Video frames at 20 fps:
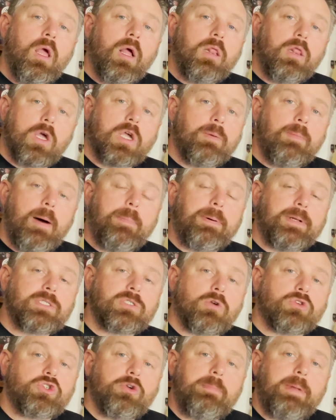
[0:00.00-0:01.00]
Look them up on
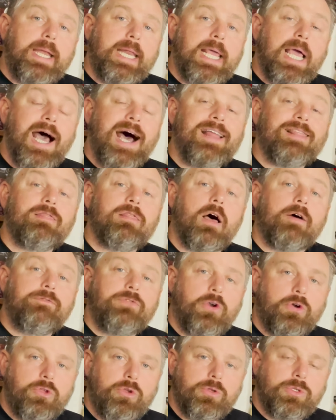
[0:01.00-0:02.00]
social media. Love
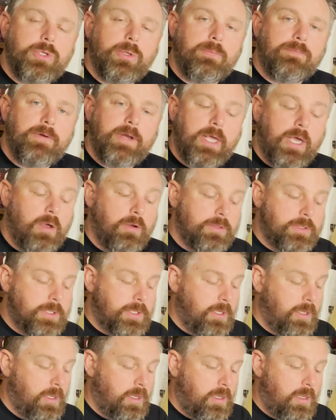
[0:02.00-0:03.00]
their YouTube
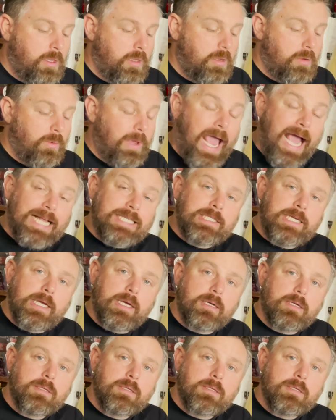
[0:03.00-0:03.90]
videos. We out you.